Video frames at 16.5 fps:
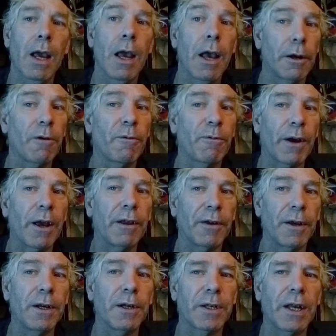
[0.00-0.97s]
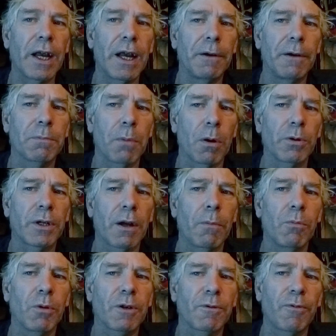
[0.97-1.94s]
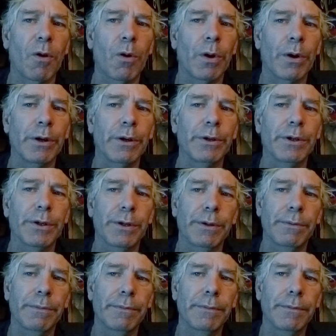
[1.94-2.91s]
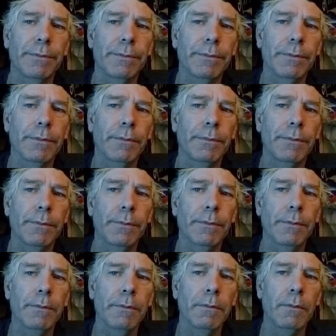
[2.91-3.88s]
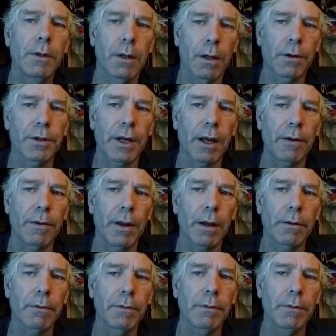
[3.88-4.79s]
And don't forget, these thieves, most of them was foreigners. You understand that?